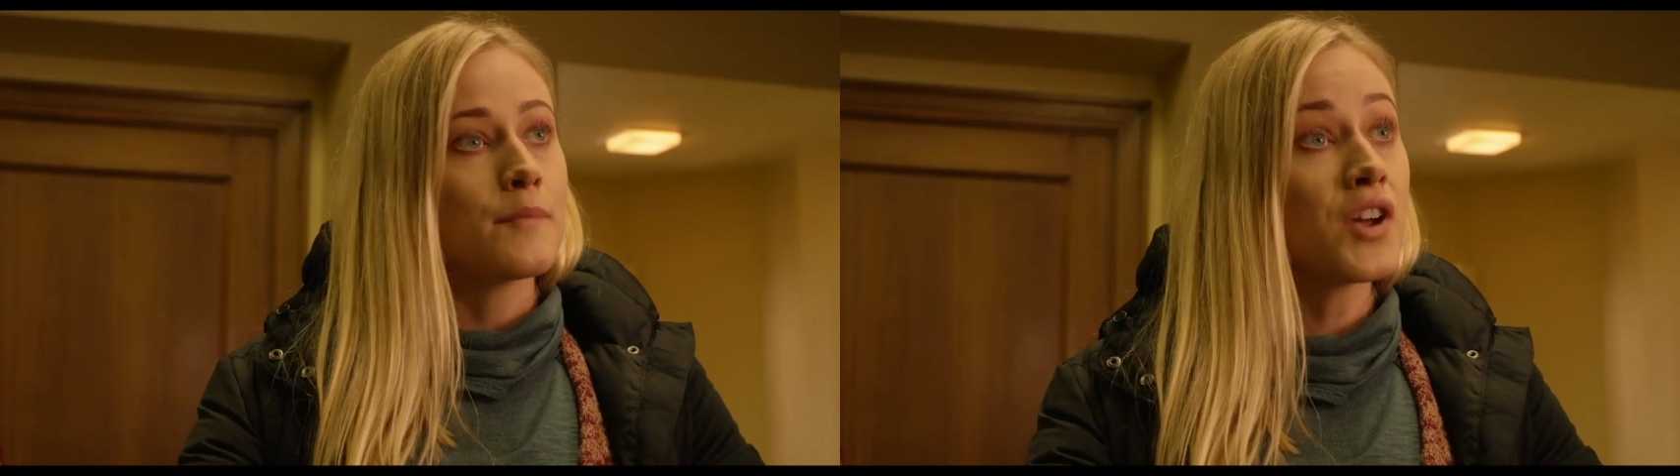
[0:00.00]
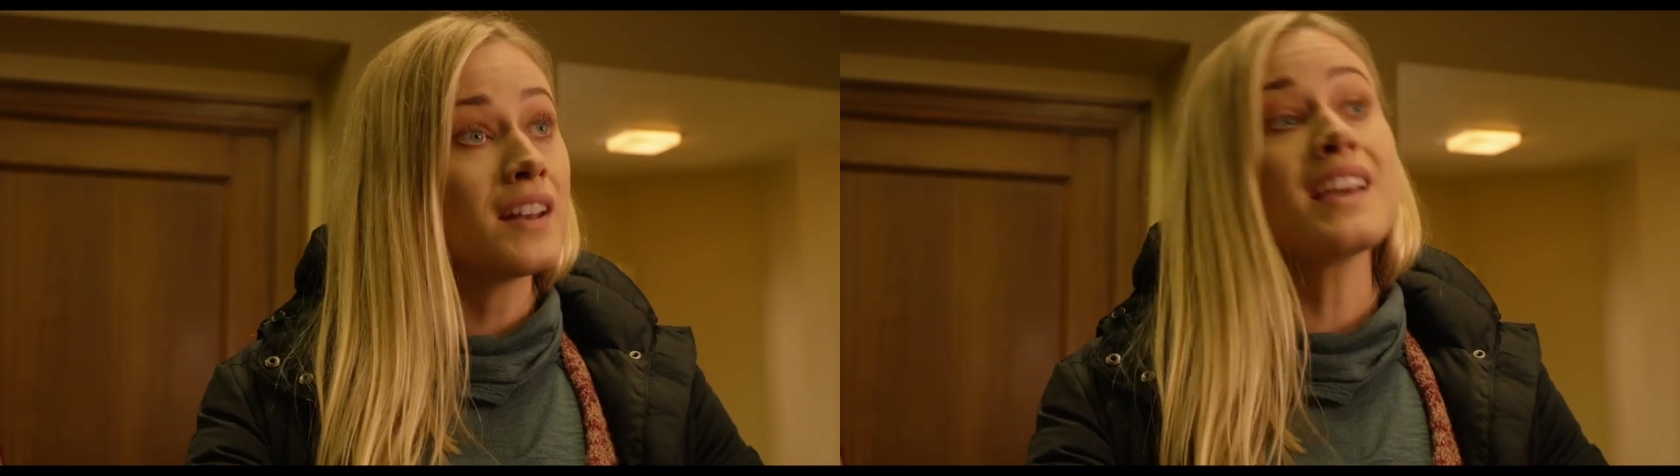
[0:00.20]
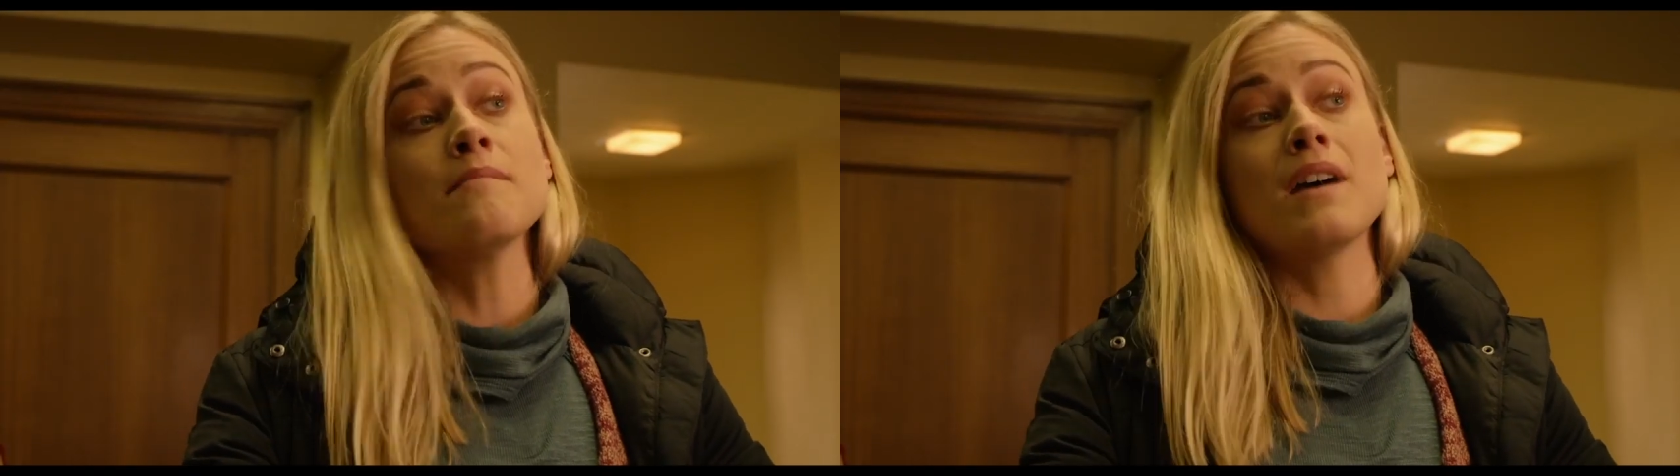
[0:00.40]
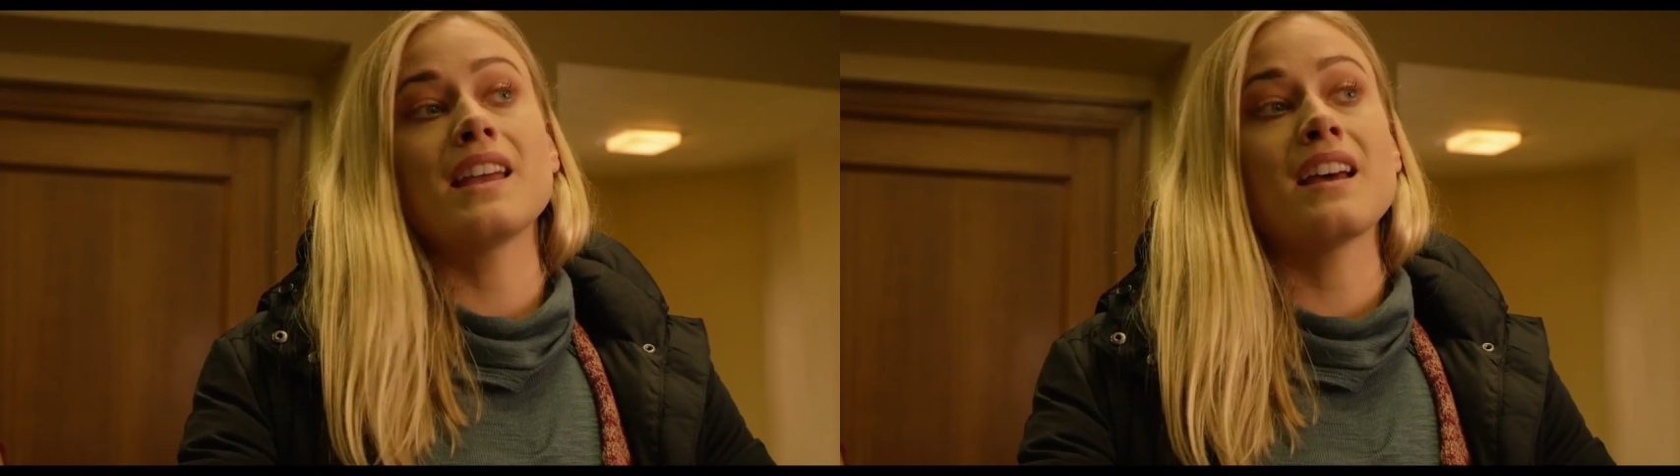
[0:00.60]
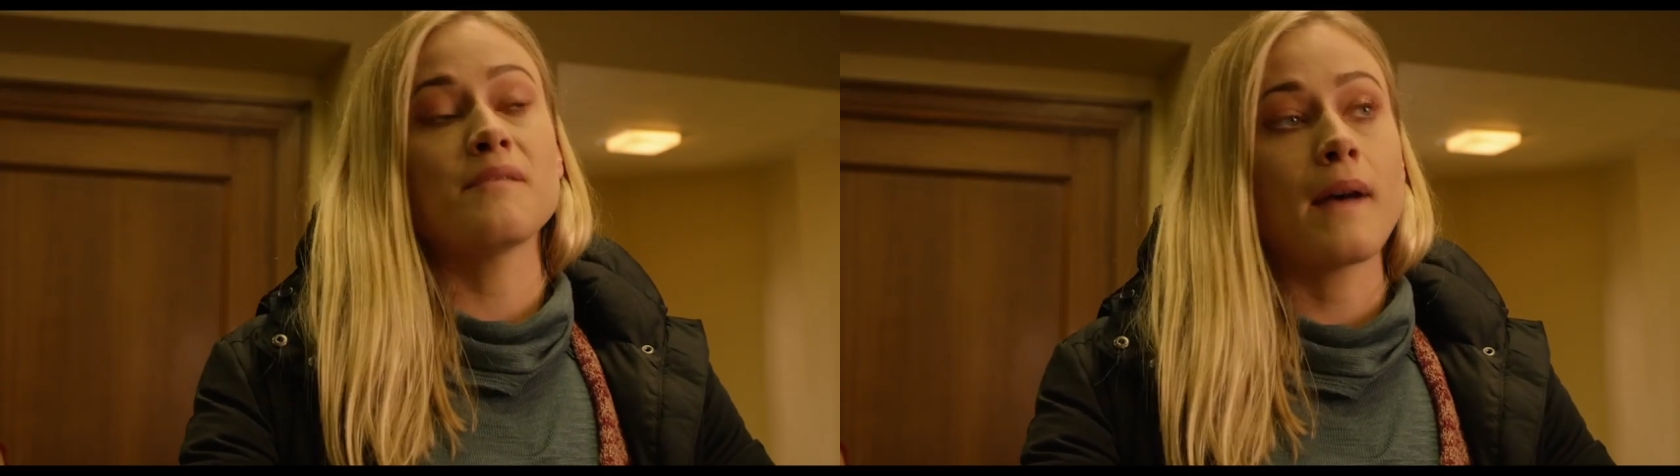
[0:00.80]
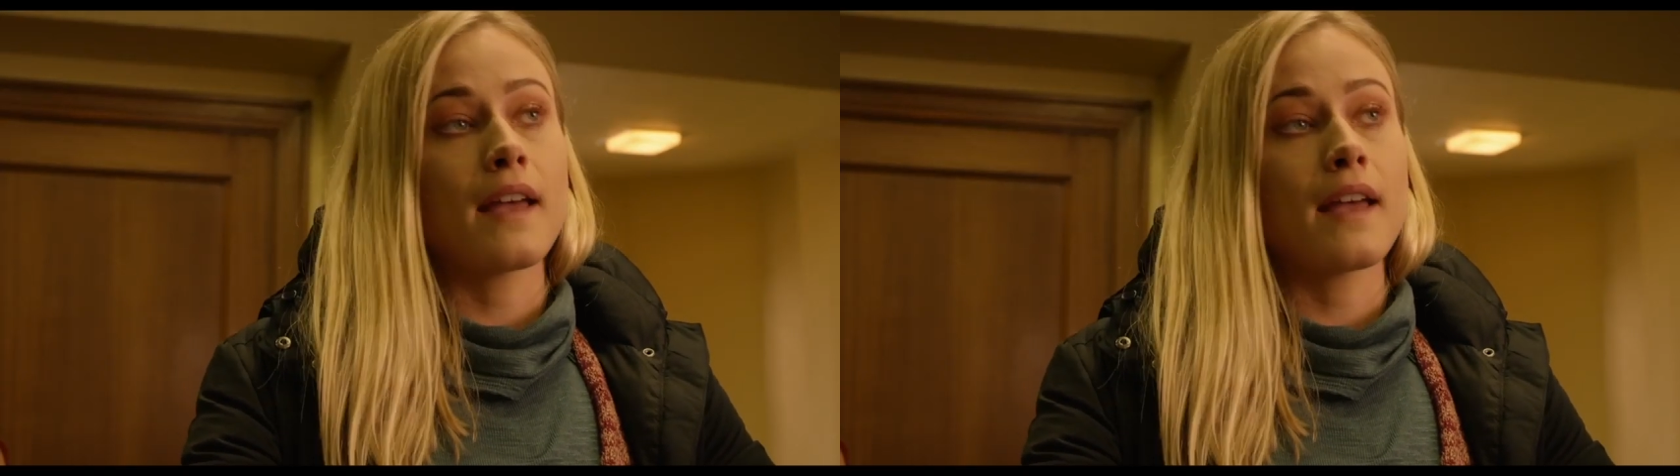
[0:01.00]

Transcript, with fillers: trying to get money out of my